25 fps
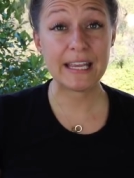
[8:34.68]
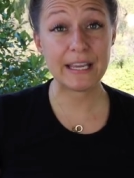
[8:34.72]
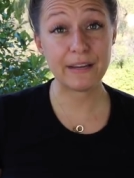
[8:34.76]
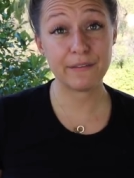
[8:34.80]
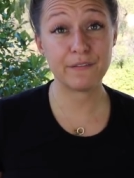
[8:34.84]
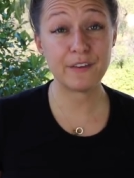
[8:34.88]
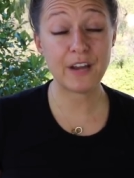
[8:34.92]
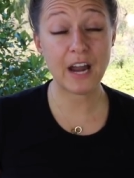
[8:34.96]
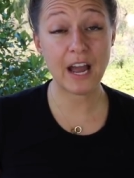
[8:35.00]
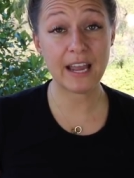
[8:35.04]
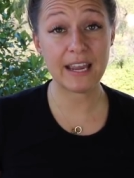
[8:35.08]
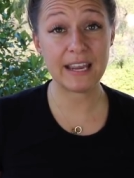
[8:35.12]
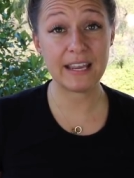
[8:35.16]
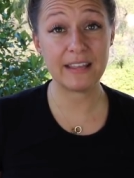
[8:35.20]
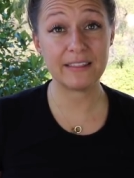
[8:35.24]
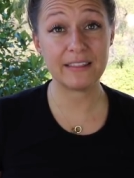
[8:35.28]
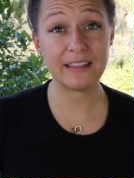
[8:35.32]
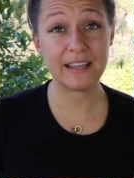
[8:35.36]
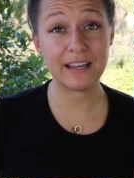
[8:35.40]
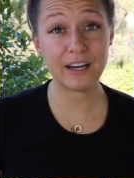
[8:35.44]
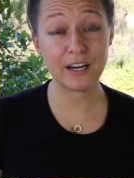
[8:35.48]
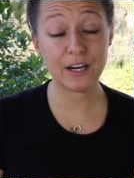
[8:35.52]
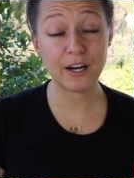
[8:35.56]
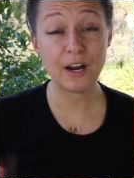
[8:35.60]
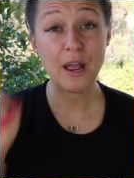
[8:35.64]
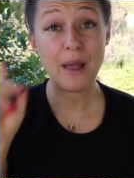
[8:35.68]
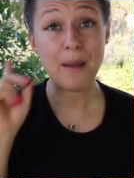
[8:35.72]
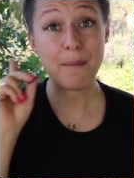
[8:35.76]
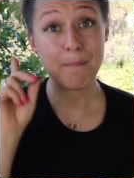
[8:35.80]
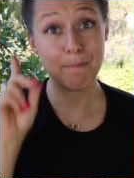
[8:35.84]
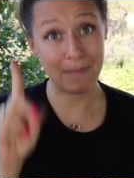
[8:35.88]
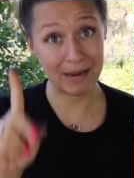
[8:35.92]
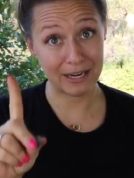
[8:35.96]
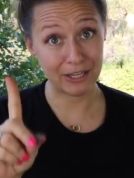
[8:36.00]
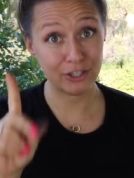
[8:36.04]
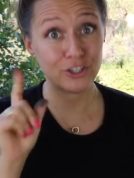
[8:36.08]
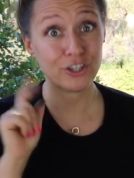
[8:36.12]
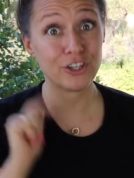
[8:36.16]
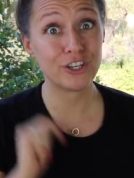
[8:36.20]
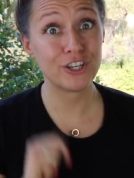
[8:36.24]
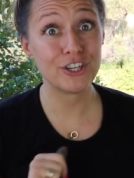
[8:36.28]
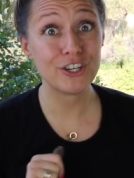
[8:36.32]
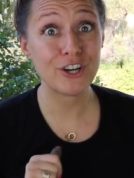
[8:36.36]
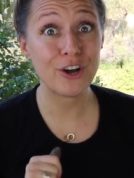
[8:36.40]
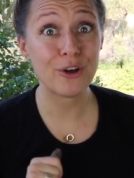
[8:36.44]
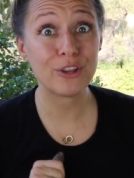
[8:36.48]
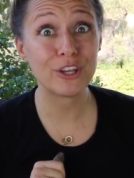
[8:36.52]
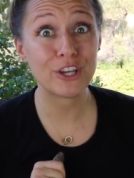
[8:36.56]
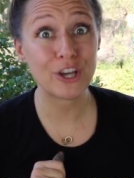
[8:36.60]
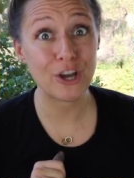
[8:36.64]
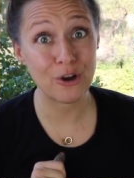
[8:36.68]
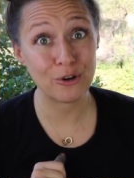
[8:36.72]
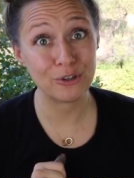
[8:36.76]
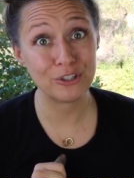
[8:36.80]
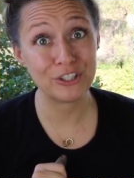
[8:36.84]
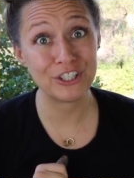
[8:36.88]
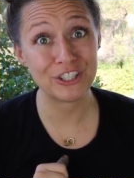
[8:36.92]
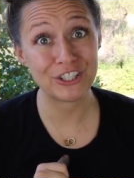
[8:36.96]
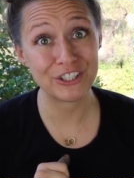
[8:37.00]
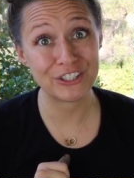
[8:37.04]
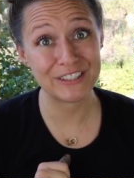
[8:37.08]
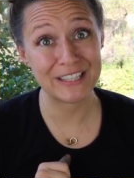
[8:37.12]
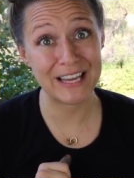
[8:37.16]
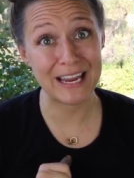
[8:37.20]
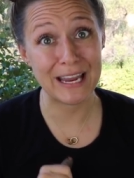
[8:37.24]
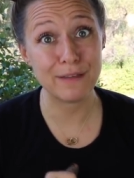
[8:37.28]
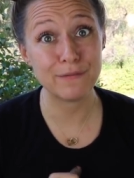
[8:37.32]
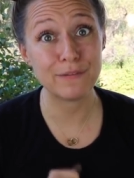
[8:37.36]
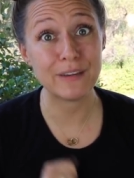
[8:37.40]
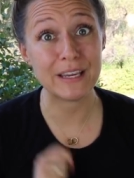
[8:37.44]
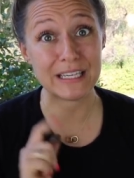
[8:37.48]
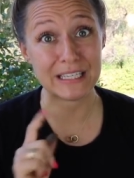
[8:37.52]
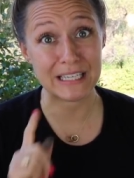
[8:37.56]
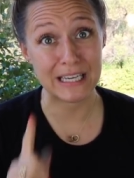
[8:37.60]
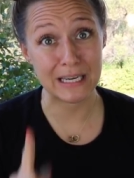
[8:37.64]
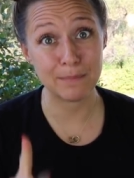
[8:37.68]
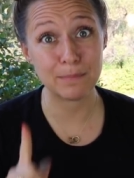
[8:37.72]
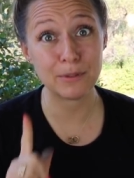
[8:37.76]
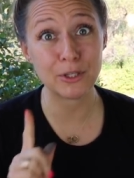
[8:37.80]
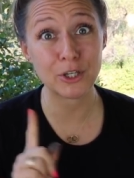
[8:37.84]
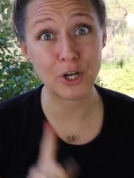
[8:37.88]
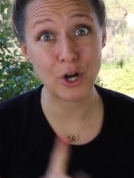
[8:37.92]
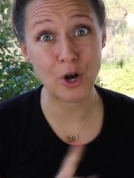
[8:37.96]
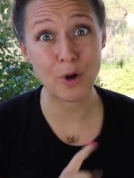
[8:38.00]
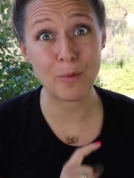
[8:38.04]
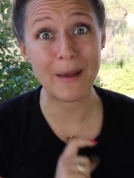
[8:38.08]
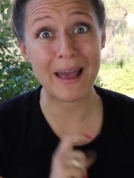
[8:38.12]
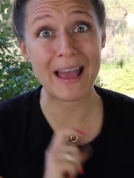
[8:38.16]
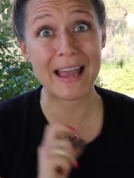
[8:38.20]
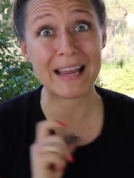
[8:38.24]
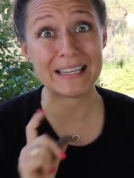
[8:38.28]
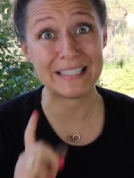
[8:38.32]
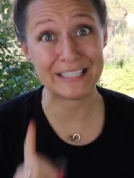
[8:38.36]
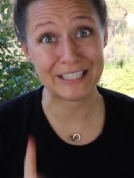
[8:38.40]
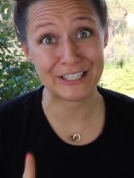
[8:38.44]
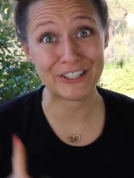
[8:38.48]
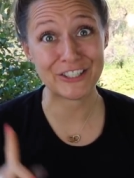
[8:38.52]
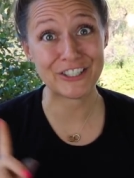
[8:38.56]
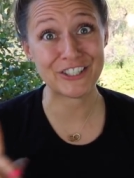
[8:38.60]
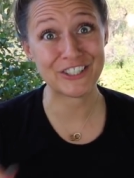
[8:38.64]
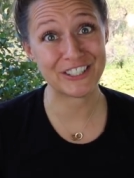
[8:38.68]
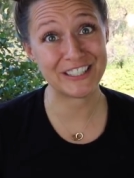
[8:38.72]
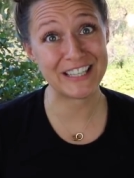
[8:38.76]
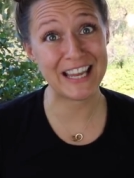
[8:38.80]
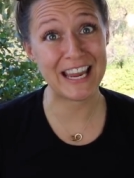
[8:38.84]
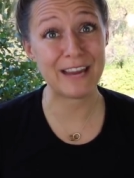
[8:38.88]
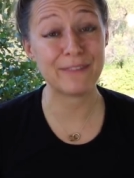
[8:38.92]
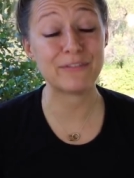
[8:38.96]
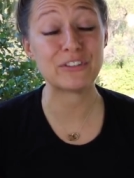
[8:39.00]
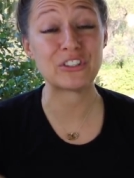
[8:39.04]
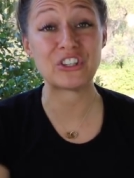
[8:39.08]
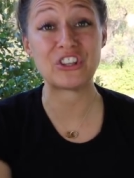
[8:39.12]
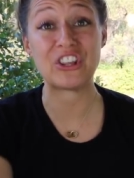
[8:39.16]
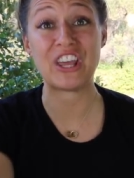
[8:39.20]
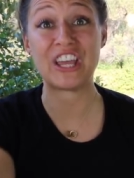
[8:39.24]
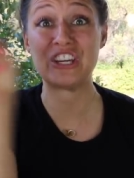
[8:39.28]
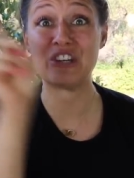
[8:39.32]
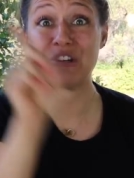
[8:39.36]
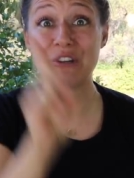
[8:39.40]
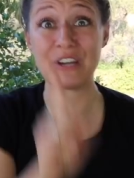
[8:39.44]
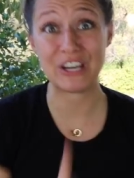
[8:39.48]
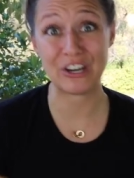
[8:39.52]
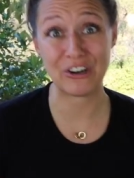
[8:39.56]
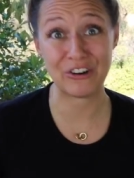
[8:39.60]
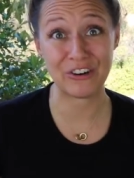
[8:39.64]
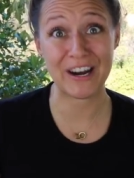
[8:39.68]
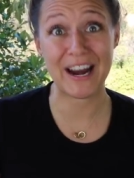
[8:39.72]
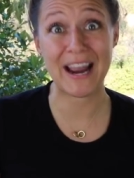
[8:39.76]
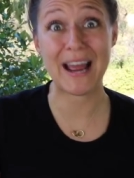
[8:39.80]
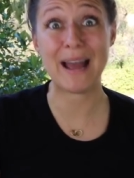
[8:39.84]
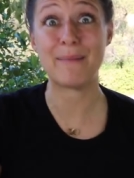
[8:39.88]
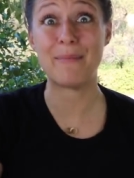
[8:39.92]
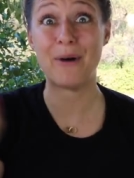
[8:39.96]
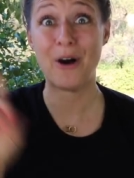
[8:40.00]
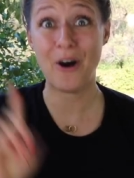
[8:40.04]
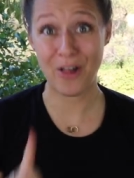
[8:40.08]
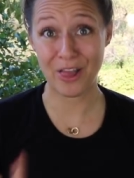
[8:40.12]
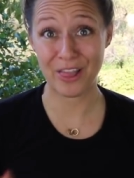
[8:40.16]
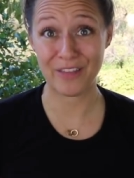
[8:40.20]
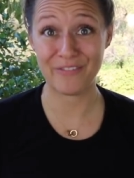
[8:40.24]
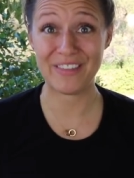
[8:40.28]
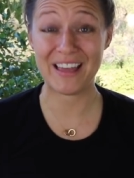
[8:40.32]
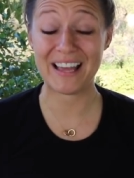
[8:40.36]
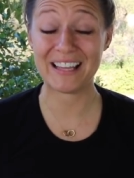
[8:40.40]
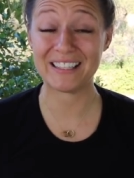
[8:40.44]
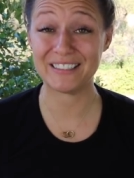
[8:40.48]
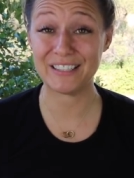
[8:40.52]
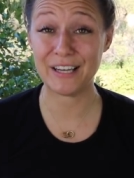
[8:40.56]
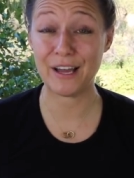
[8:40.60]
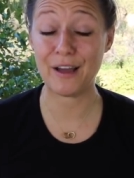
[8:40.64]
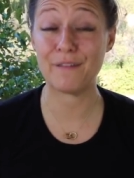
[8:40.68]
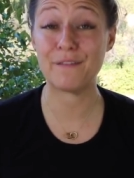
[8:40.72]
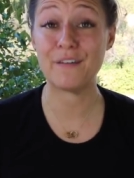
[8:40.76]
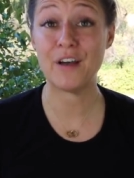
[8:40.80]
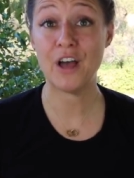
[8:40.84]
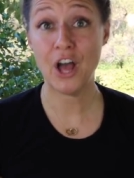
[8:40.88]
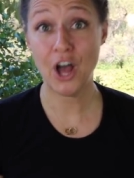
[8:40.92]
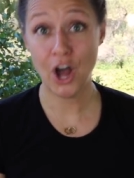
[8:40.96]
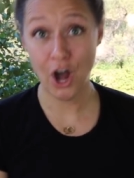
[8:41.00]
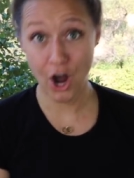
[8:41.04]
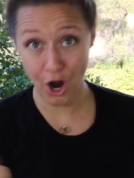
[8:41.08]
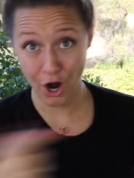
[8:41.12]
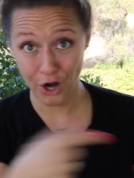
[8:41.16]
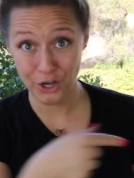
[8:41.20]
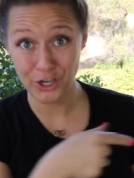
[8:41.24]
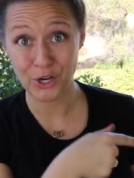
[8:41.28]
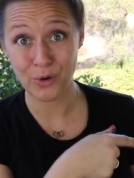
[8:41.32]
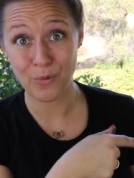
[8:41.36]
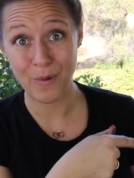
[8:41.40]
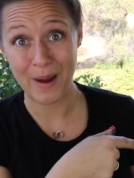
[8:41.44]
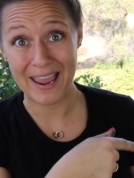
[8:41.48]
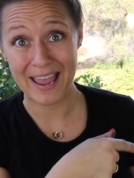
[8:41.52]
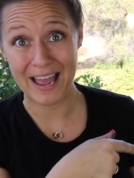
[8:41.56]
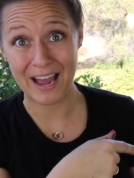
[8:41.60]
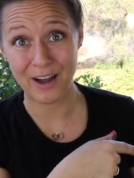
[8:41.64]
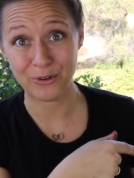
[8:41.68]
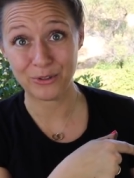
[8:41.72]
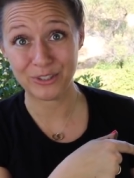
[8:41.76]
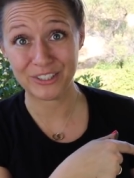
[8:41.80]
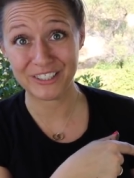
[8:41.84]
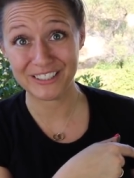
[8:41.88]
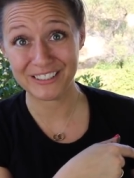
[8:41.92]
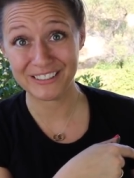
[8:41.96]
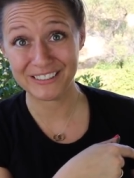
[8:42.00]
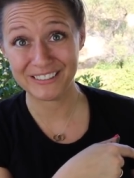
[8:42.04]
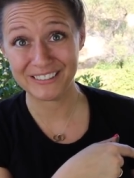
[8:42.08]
If not in there, make sure you know the code to your safe and keep your go bag near your safe so that you can grab all of that stuff on your way out.